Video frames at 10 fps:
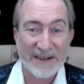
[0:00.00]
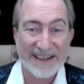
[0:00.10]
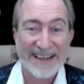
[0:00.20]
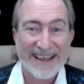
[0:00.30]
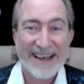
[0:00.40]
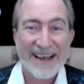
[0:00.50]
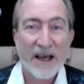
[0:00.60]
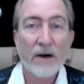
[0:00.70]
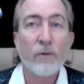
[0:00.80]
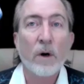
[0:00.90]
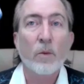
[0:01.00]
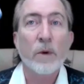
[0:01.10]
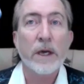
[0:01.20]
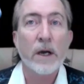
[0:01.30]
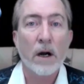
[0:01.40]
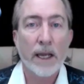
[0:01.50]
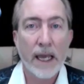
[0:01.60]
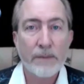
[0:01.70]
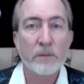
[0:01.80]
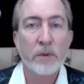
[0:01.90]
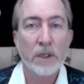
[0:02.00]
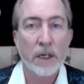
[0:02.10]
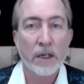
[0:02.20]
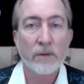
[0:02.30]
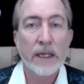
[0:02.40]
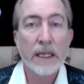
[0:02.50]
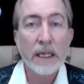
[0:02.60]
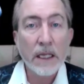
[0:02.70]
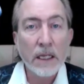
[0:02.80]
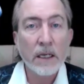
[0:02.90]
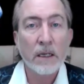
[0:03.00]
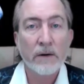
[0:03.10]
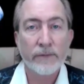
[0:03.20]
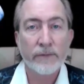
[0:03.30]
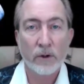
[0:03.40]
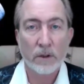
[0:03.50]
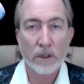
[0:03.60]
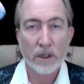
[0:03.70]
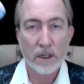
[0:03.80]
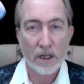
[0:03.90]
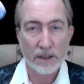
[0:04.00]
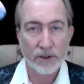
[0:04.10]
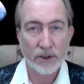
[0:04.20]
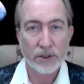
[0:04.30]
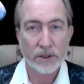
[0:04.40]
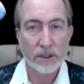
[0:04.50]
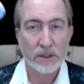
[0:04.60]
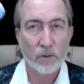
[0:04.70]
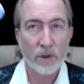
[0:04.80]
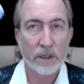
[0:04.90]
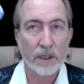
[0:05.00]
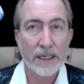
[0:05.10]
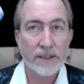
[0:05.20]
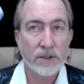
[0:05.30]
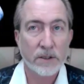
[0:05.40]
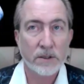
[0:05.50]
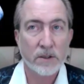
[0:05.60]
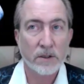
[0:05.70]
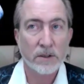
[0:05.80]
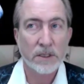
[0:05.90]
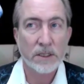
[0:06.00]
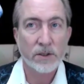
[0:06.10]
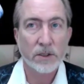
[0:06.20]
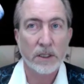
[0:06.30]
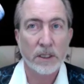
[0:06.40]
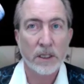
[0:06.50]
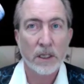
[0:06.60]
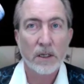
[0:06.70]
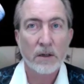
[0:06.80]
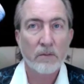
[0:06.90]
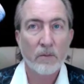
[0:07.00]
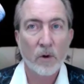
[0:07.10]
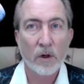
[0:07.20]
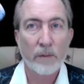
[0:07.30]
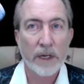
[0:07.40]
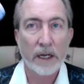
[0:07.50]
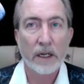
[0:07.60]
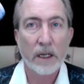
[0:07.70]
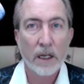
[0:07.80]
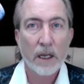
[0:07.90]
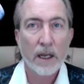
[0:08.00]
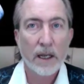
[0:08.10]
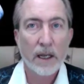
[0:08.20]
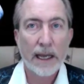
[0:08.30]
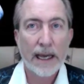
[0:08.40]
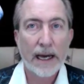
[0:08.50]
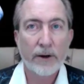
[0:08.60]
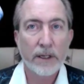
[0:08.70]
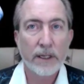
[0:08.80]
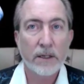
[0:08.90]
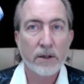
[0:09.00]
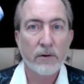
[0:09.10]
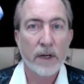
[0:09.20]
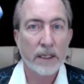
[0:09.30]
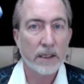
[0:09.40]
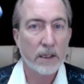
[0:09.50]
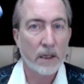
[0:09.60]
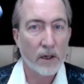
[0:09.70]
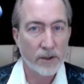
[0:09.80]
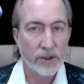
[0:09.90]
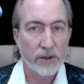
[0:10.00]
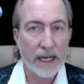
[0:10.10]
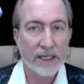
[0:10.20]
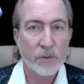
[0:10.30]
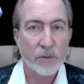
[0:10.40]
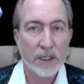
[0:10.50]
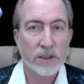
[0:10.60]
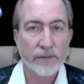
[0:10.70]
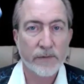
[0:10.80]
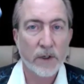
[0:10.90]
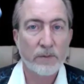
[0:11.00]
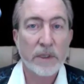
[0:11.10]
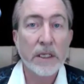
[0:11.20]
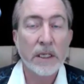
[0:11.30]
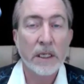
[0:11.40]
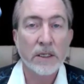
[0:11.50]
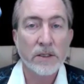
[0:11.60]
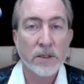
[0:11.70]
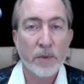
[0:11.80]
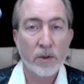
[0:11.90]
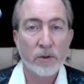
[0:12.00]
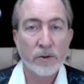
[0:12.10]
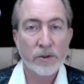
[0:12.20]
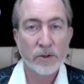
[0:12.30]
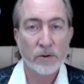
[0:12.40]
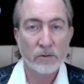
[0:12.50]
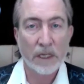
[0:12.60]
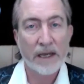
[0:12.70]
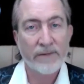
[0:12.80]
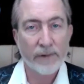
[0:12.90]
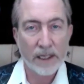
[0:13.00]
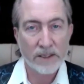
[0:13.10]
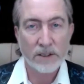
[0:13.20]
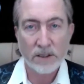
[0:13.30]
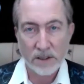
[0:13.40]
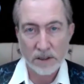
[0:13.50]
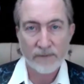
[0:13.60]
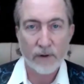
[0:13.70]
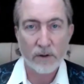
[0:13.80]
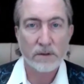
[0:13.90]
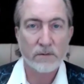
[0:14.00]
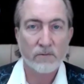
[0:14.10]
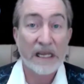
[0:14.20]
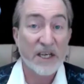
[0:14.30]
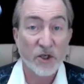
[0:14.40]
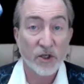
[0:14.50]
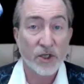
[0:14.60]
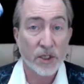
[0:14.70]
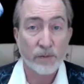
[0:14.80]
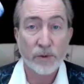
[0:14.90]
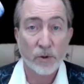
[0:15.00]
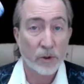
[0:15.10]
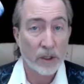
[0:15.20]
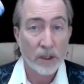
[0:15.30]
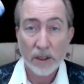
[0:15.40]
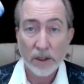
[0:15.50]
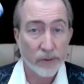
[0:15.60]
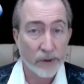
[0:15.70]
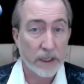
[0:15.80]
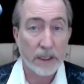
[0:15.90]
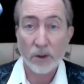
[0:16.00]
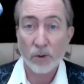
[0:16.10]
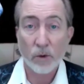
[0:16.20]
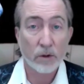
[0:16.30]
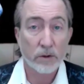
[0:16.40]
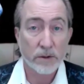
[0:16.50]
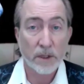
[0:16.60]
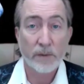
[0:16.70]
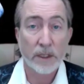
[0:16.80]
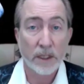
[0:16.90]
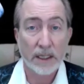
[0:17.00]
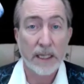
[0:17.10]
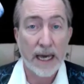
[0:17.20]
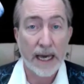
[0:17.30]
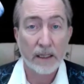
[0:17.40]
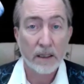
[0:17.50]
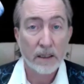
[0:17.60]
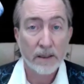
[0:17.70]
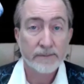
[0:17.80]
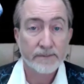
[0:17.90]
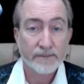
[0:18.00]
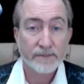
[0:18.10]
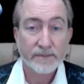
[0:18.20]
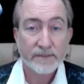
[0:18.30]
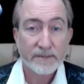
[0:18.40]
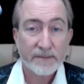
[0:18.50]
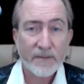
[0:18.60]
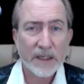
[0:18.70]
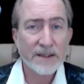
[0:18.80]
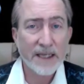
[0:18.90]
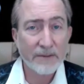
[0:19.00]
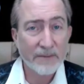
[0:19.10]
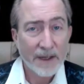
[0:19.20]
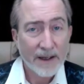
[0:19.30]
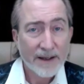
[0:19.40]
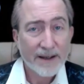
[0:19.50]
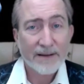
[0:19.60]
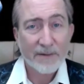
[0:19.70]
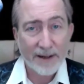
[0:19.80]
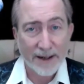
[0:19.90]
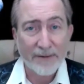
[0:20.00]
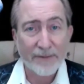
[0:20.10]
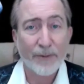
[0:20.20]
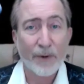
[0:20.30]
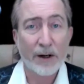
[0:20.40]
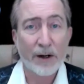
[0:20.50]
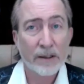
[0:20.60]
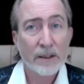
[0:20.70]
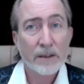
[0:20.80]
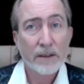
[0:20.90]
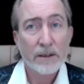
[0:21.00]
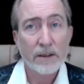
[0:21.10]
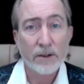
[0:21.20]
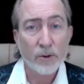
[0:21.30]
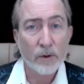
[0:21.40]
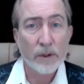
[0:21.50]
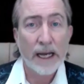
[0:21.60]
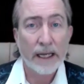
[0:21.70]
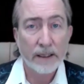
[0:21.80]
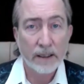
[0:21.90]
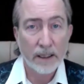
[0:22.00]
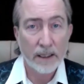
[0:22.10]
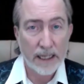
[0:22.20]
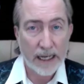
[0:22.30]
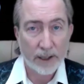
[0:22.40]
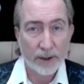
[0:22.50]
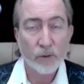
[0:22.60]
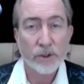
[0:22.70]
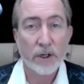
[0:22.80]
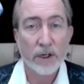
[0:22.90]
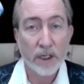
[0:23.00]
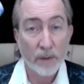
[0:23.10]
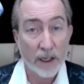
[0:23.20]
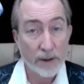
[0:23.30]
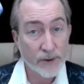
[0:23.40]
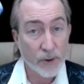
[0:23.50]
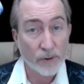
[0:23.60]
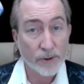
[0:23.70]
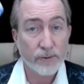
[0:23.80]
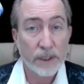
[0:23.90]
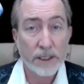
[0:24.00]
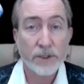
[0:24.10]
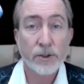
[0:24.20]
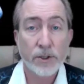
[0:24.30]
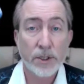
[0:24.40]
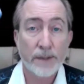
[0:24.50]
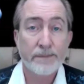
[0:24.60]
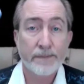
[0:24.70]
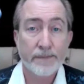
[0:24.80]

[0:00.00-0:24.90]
right? Of what we are capable of in full consciousness, where the lessons are essentially more about how to integrate the larger aspects of our being as opposed to life lessons as far as relationships or working in the world or something like that. Is that kind of where you were at and, how you were talking about the soul's relationship?